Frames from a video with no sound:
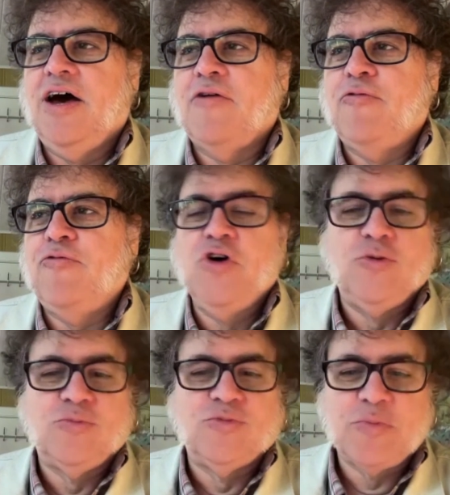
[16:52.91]

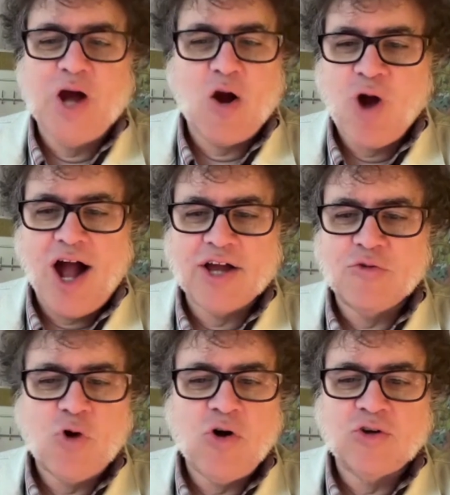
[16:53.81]
films about rock
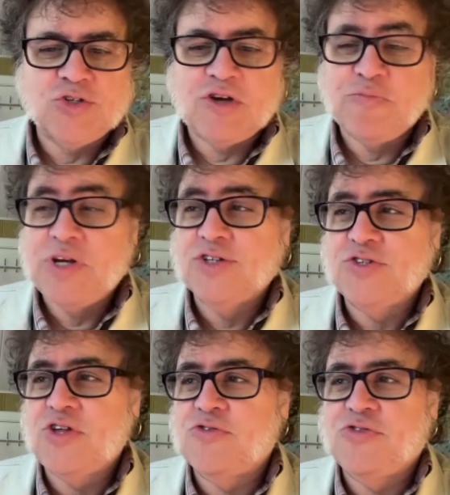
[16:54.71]
and roll or stuff
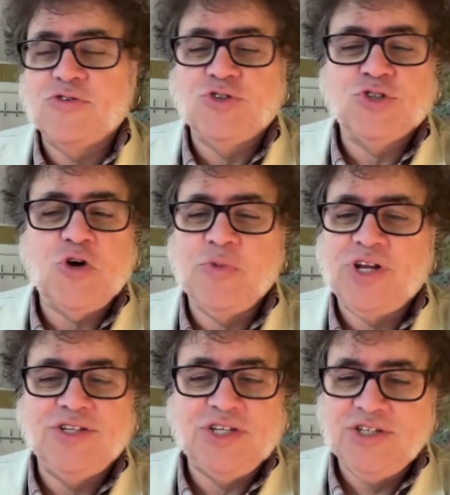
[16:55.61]
because there's so
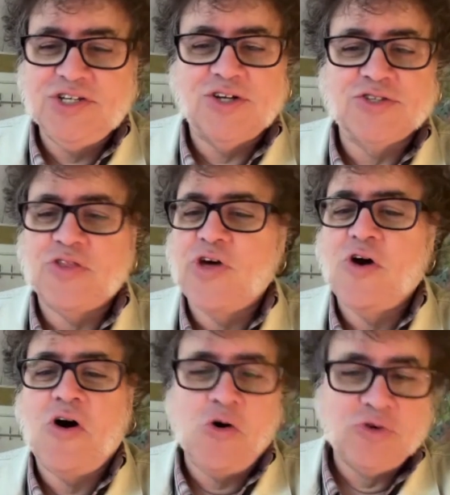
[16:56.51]
many details that they
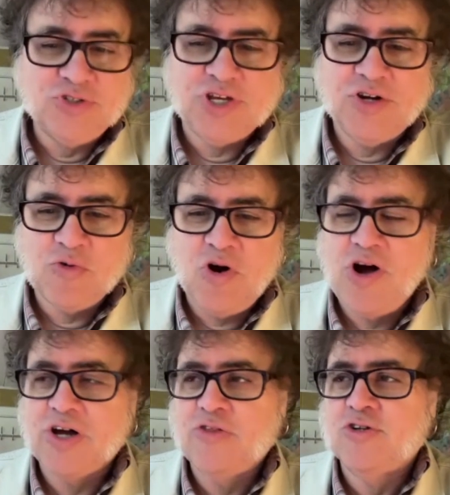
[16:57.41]
always get
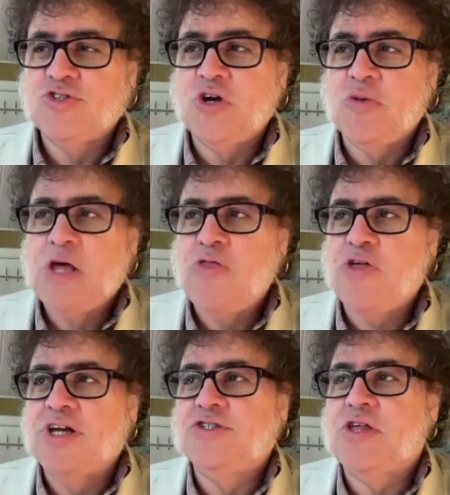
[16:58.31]
wrong, and there's so many
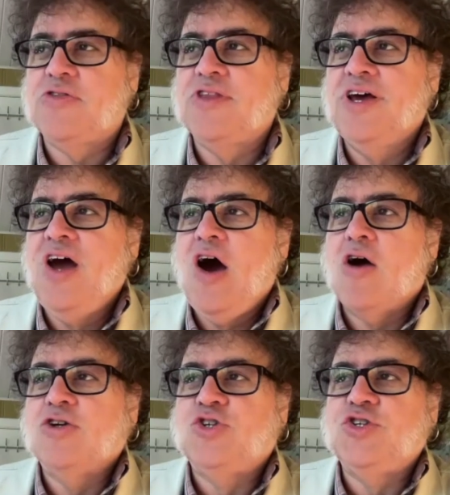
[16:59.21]
things that
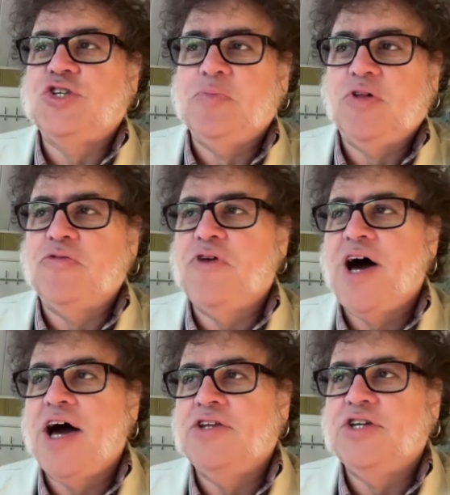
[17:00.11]
are
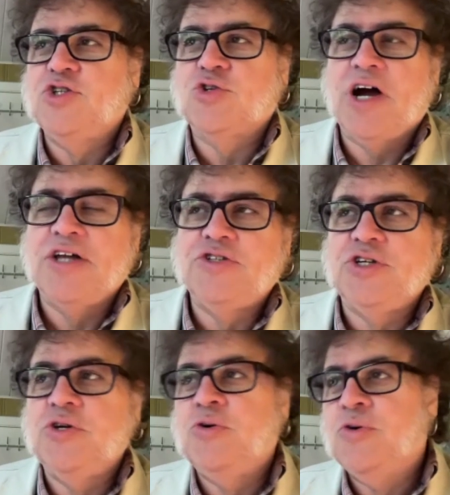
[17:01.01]
simplified to try
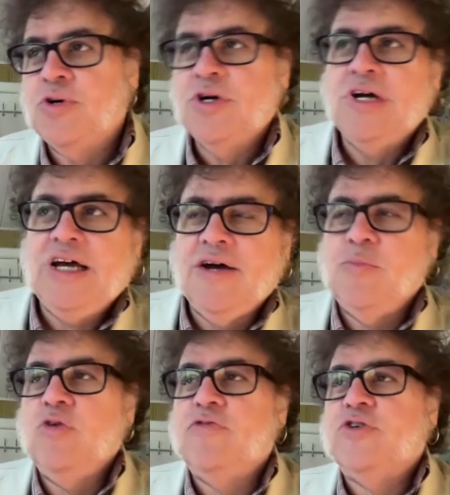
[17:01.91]
to
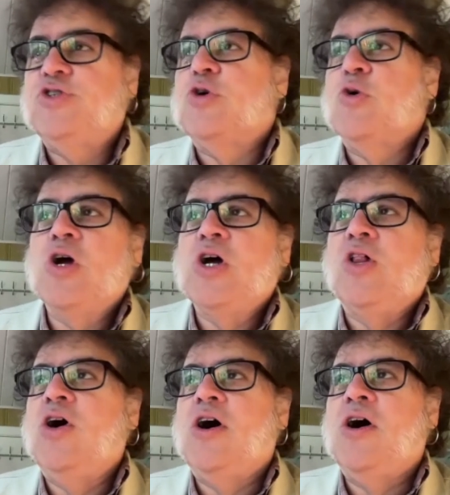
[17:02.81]
move the story
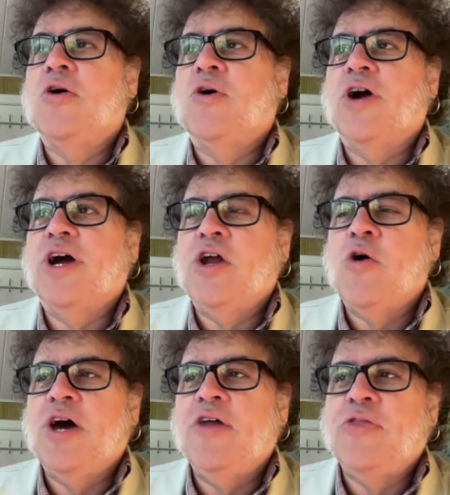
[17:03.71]
along, or
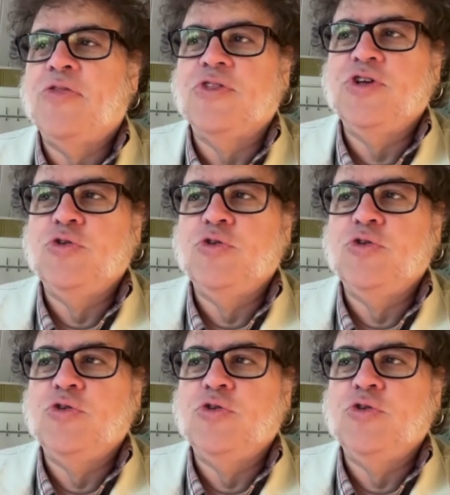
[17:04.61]
and then you